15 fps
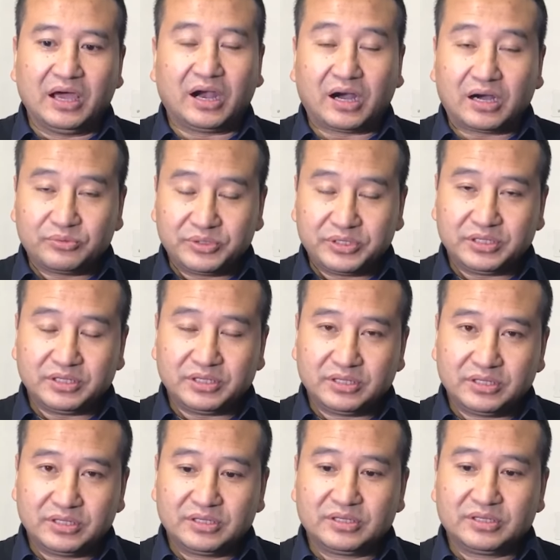Are we
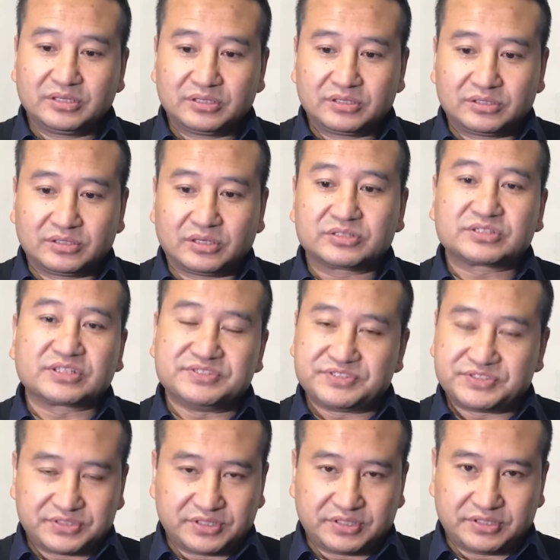not
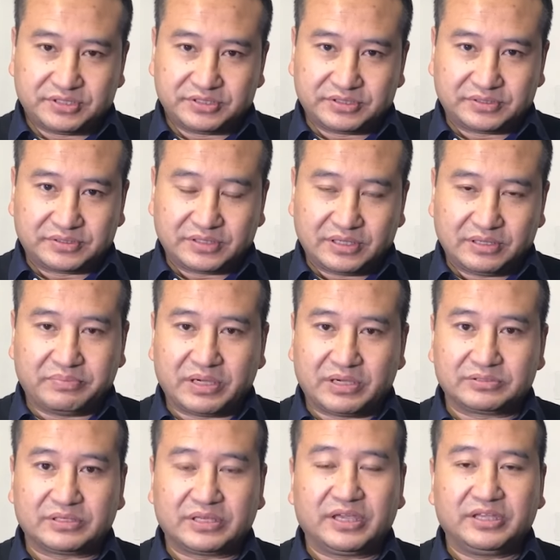concerned
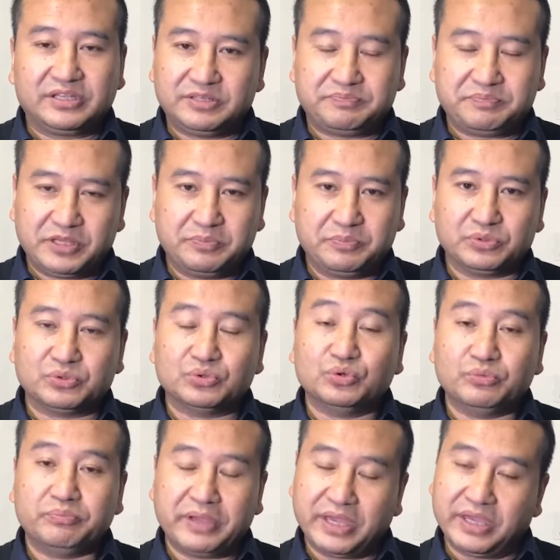about any people who
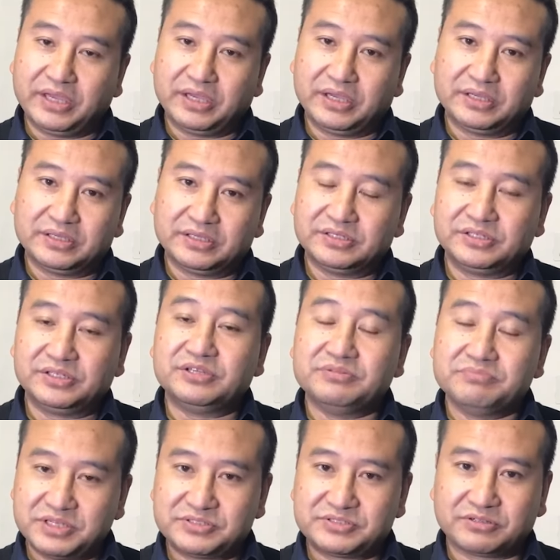bear the
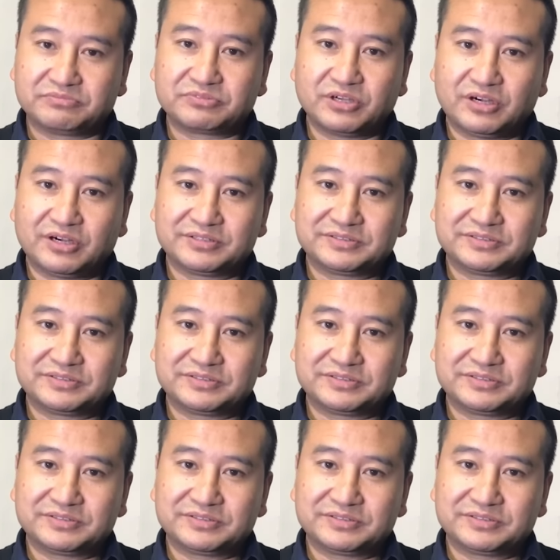image of God?